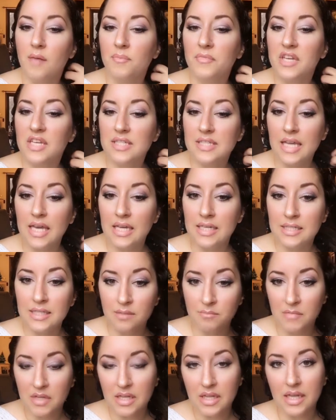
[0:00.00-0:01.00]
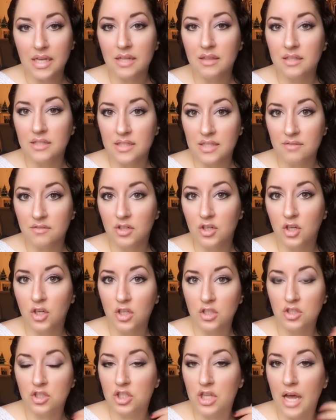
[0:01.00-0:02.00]
You take something like the Diva
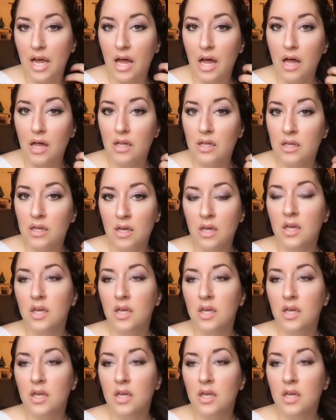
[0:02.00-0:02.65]
Curl Gel,